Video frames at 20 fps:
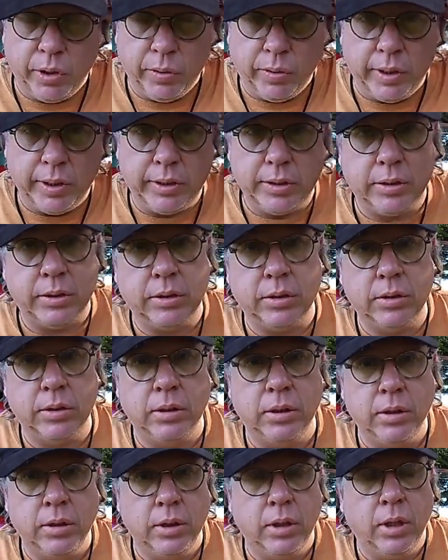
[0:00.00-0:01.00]
to it.
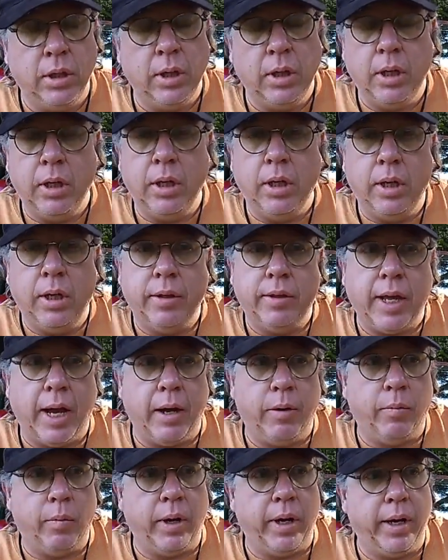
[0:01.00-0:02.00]

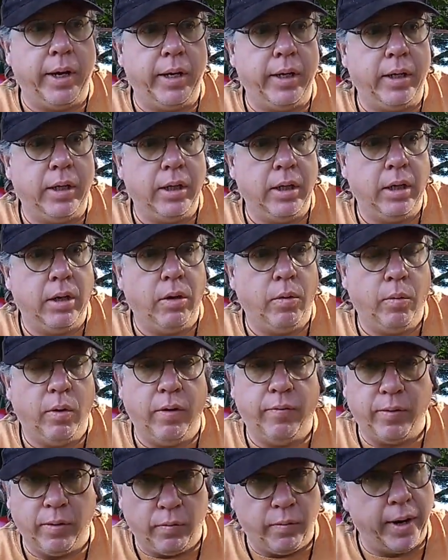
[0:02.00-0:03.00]
That way,
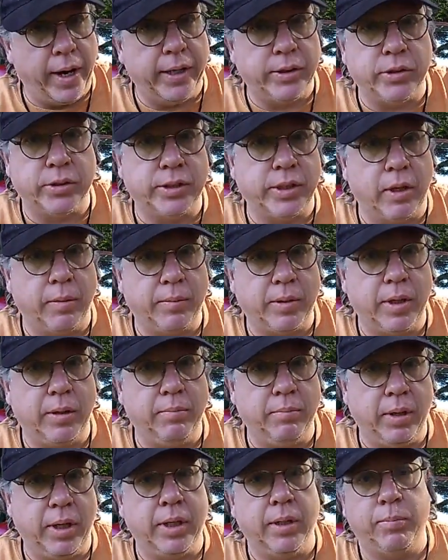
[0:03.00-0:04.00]
if it rains or
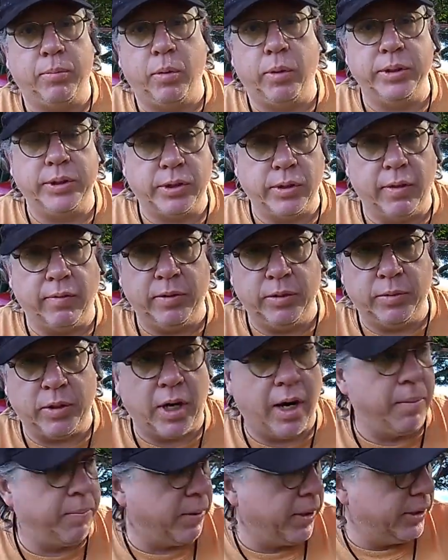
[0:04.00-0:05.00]
something, me and the boys still have a
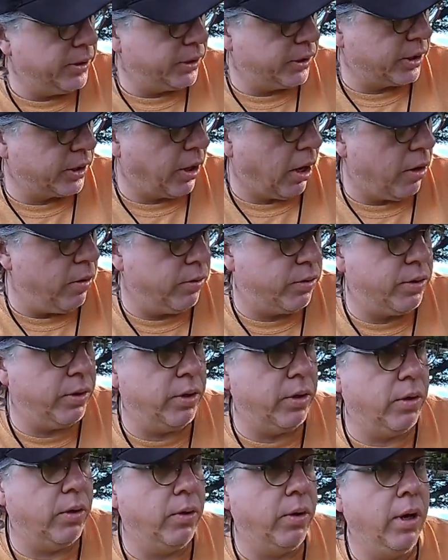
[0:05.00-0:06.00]
dry place to go
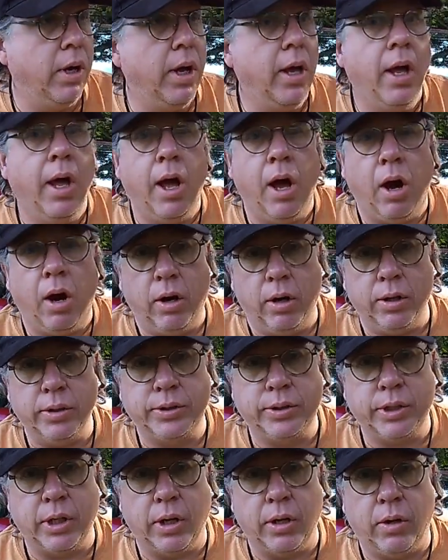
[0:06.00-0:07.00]
to.
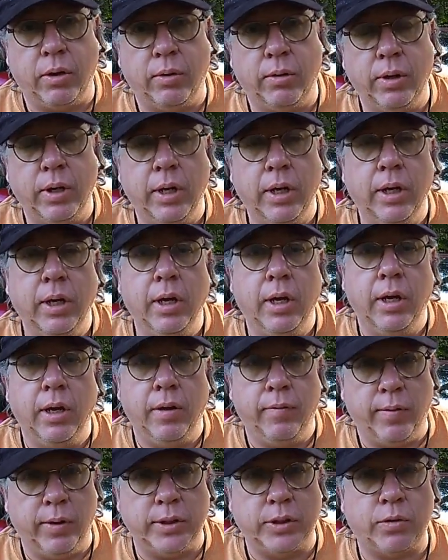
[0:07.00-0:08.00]
Also,
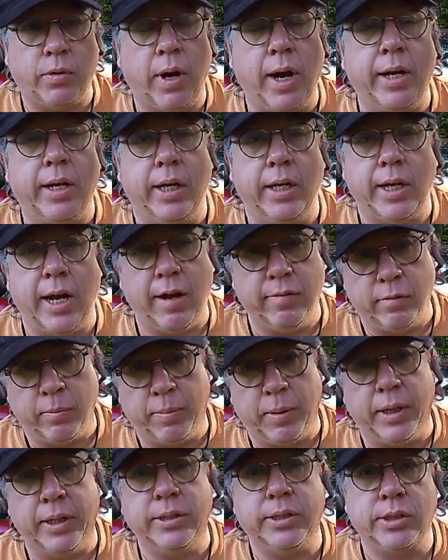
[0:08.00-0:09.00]
after training, I have a
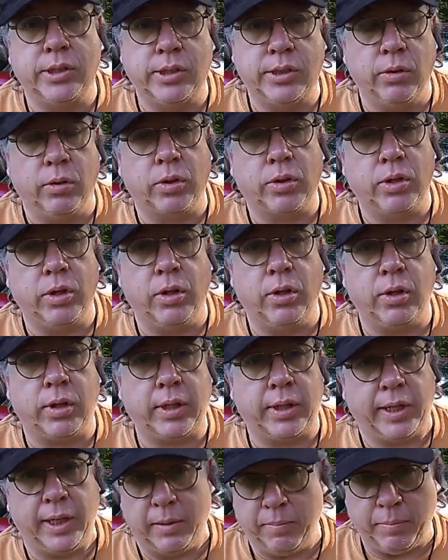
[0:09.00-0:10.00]
place to still cook,
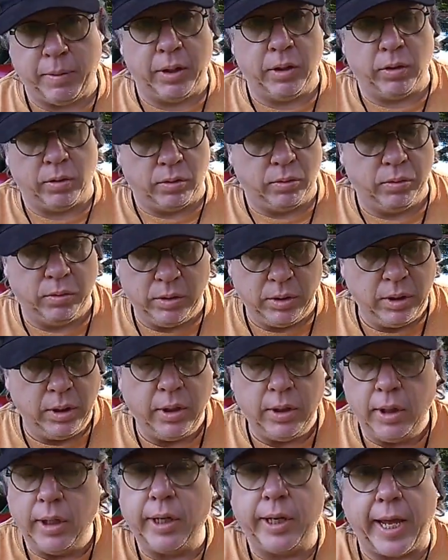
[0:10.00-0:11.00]
get my little
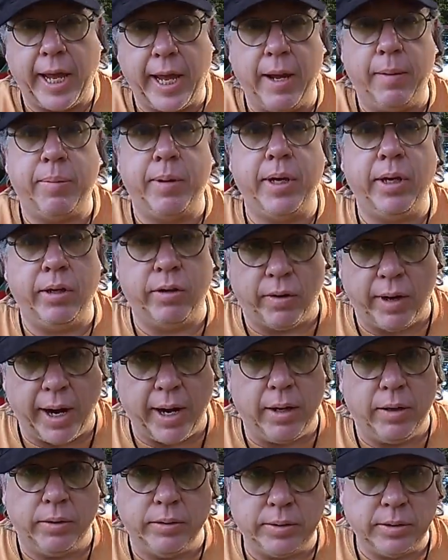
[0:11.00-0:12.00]
camp heater
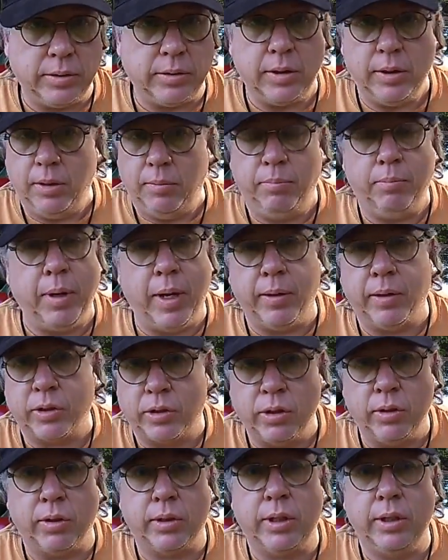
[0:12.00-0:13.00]
out, and be able to
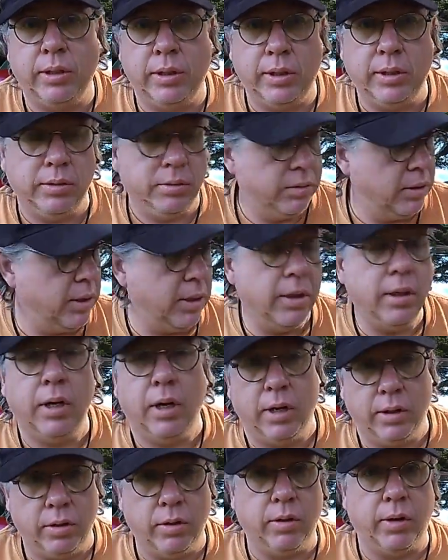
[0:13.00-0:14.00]
cook
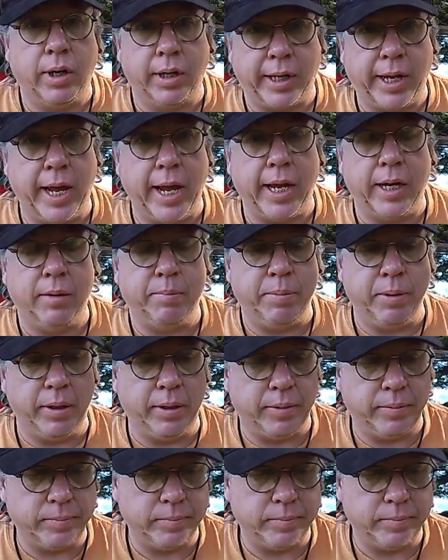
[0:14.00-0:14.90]
under a canopy.